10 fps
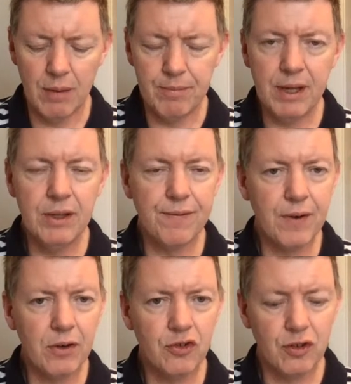In the
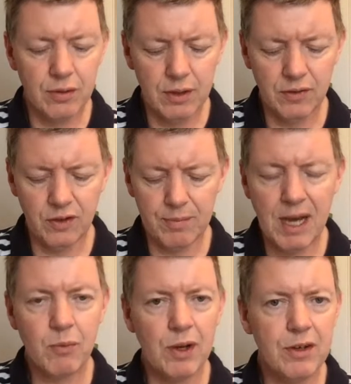first, this is the
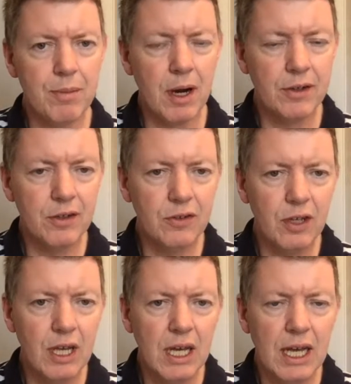Pat went to parties,
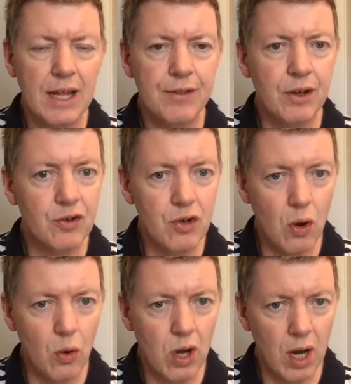there's
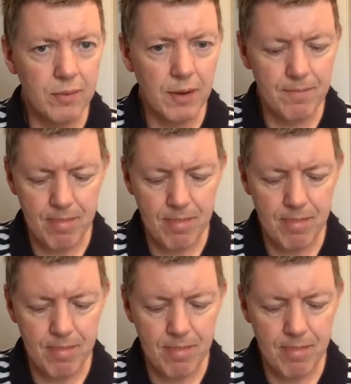no comma.